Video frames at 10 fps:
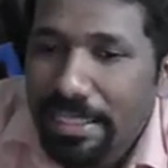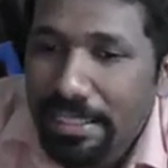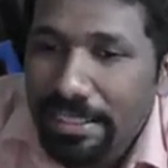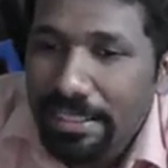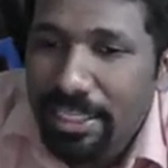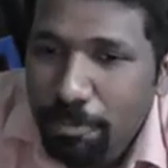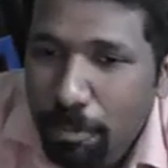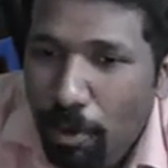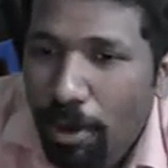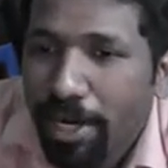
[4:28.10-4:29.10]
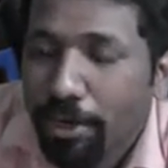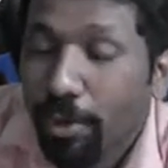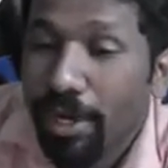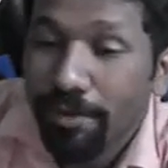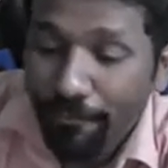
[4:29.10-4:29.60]
This product you
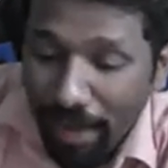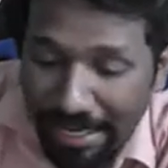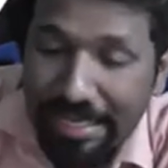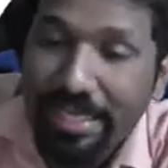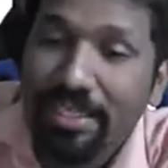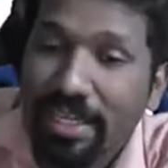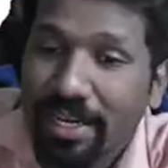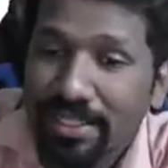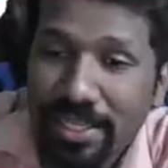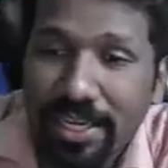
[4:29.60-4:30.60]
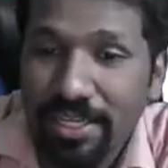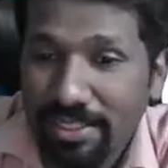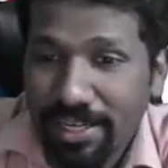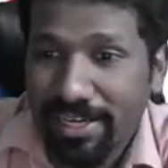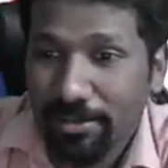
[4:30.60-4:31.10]
can find in 10 seconds.
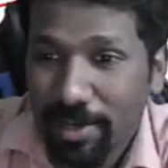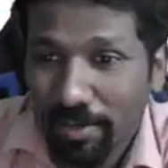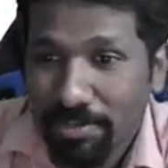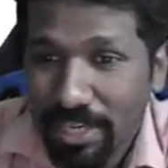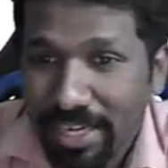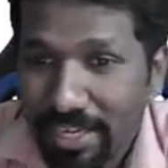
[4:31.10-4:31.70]
That is what I'm telling.